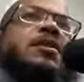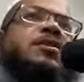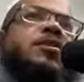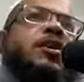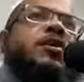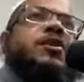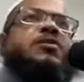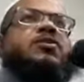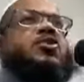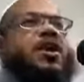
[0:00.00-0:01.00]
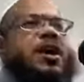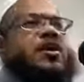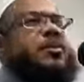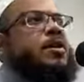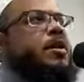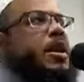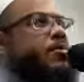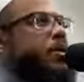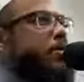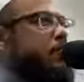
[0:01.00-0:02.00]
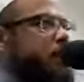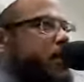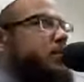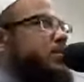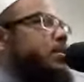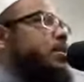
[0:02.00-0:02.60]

you know, he lost his job and he can't pay the rent,